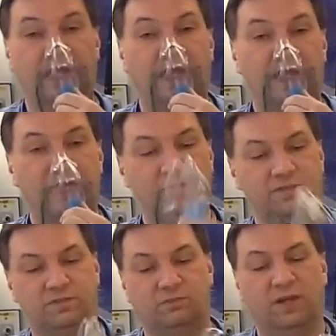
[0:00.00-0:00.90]
And
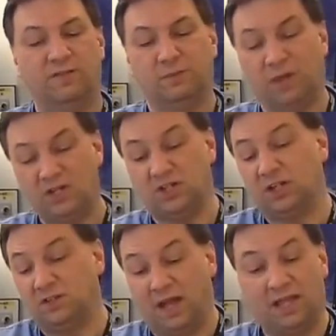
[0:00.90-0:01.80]
this, if the patient
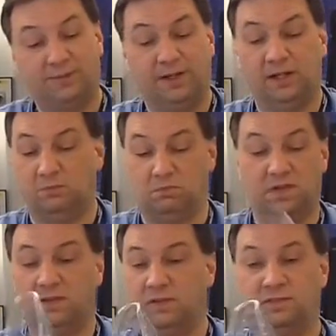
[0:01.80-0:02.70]
can tolerate it,
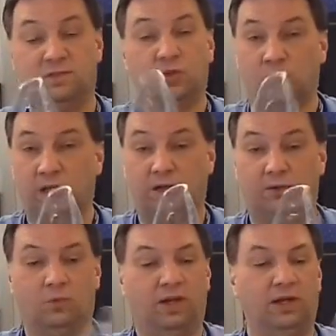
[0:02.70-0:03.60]
then this is a great
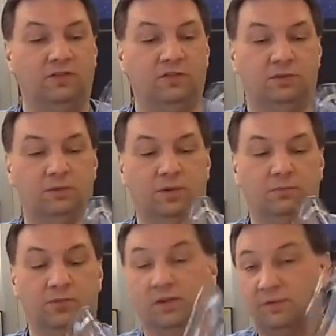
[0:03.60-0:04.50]
way to
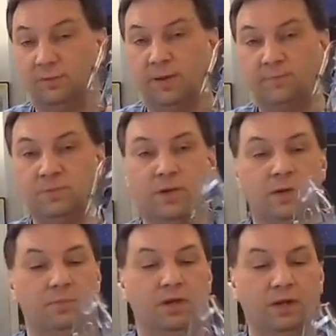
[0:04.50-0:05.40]
deliver it,
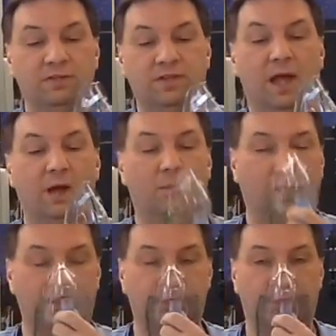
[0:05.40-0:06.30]
because now
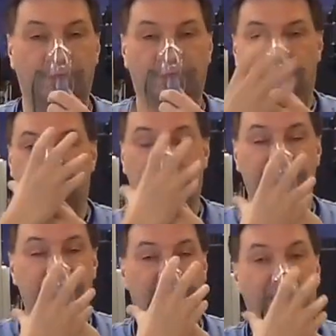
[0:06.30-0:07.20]
it's more
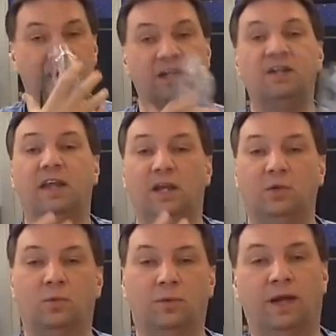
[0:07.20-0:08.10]
confined
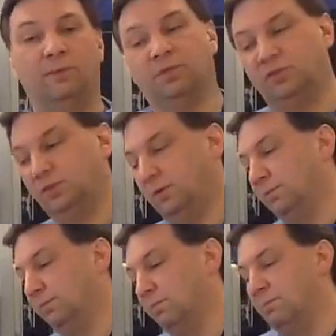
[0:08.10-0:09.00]
and we're able to
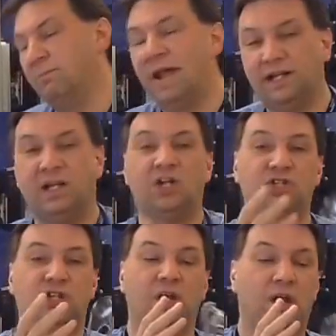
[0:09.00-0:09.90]

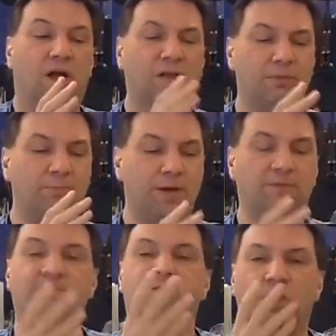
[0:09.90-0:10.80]
manage a little bit
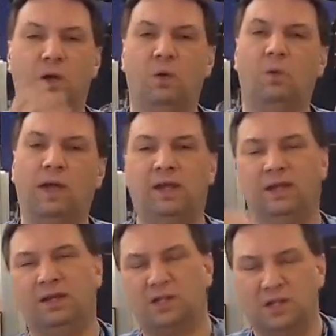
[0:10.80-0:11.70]
better flow
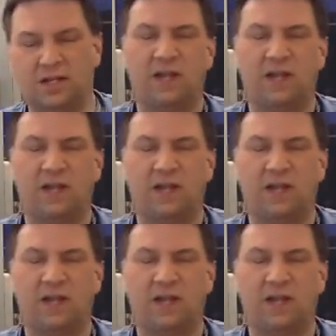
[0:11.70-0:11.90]
and